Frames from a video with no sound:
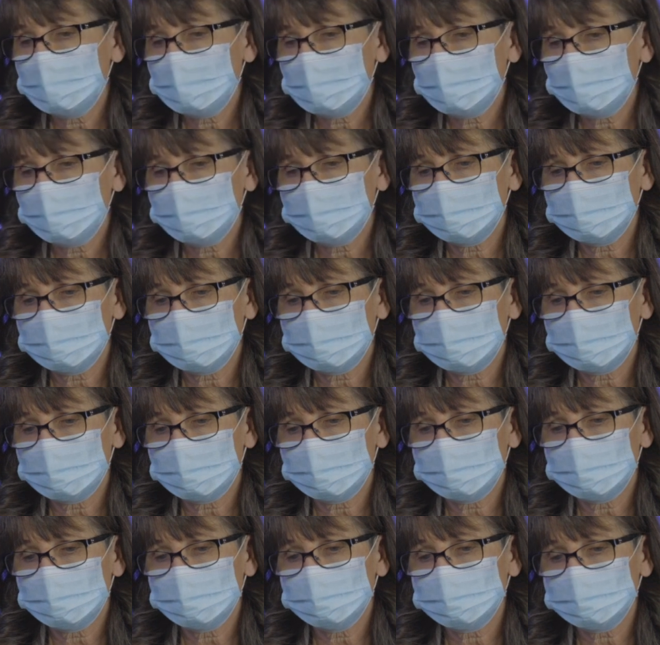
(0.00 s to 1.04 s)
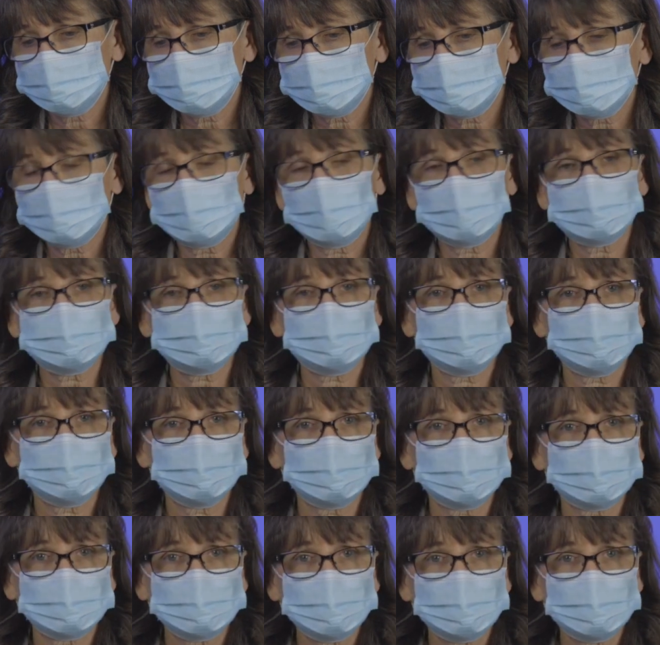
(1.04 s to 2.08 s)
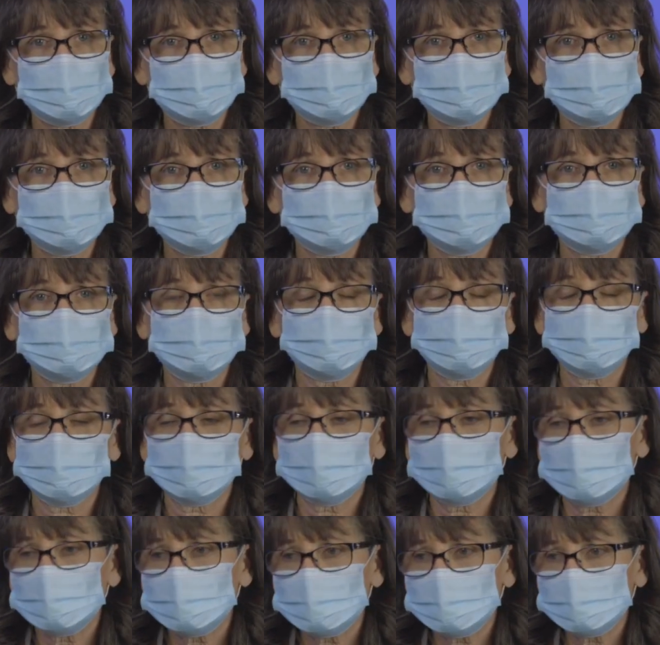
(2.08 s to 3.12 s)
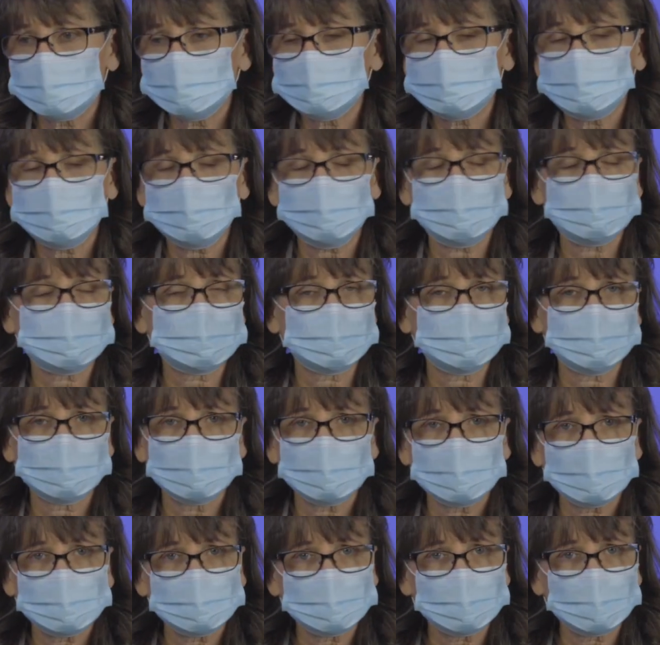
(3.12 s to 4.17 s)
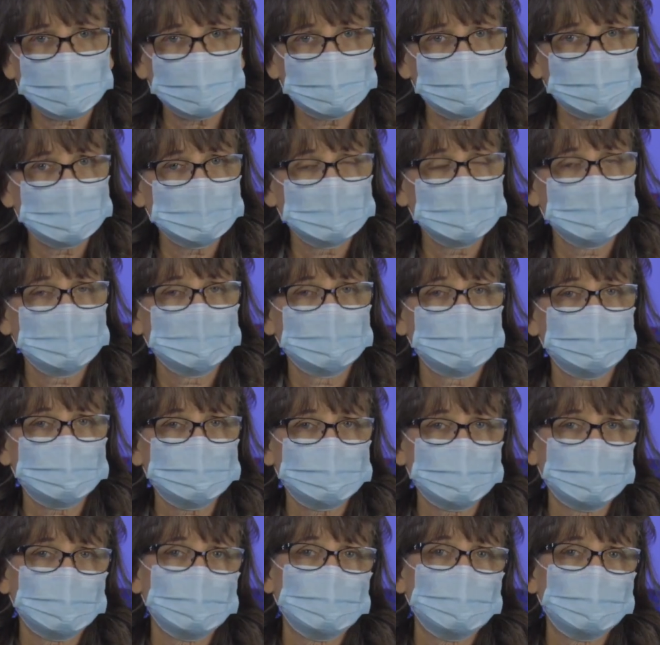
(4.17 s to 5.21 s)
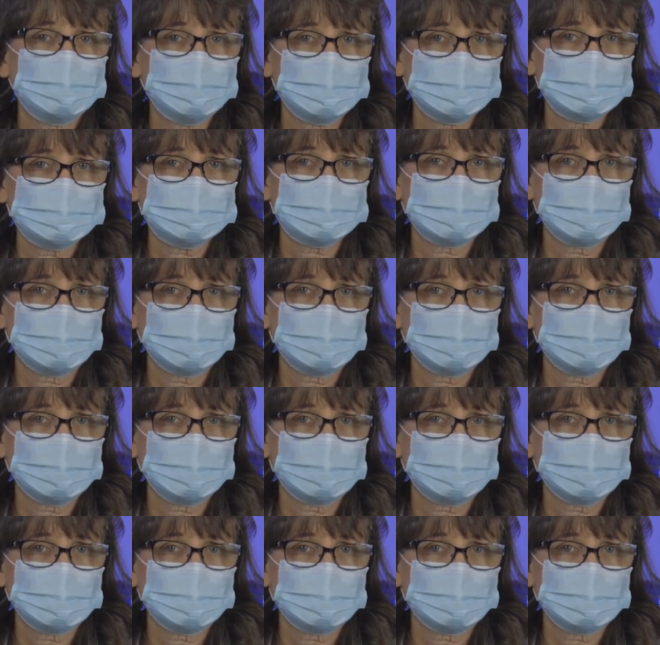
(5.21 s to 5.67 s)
A loss of a limb or eyes or something like that. Those are all things